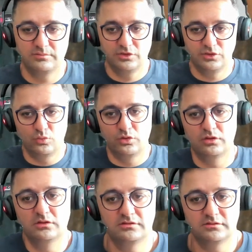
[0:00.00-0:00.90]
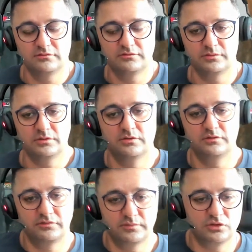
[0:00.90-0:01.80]
world
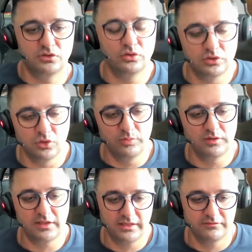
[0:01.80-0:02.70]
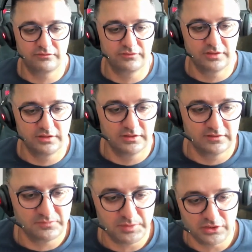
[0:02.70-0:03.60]
from global kind of
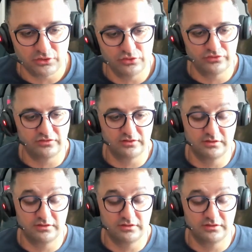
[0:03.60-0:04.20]
speakers,